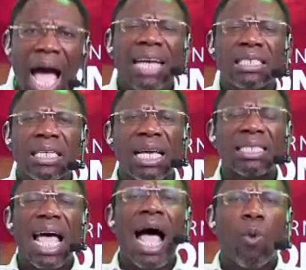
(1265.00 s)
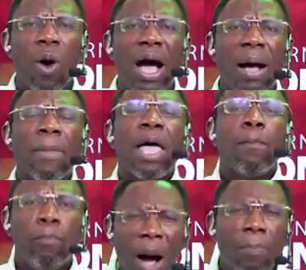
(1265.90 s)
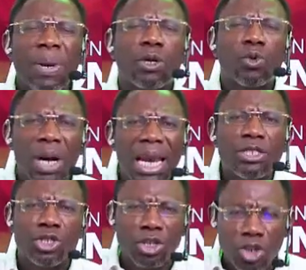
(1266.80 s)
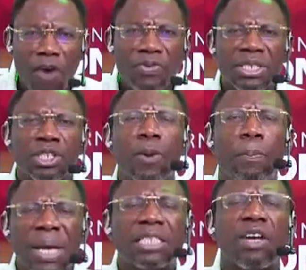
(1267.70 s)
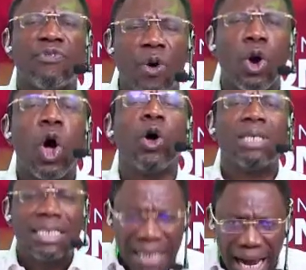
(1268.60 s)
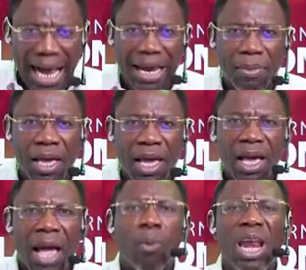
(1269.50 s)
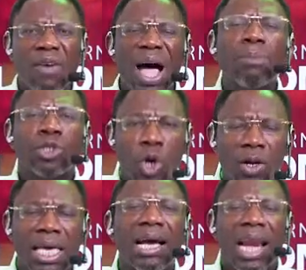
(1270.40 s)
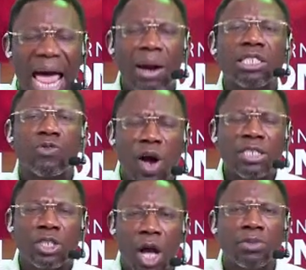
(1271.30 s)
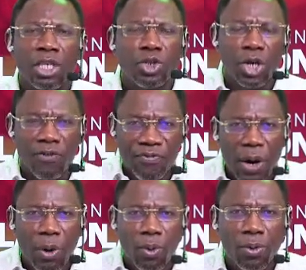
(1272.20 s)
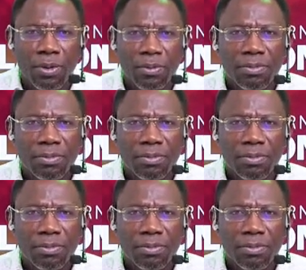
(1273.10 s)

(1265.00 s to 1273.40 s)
and she is our public relations officer. She picks the phone all the time, and whenever I'm talking, Clara's voice comes into the phone.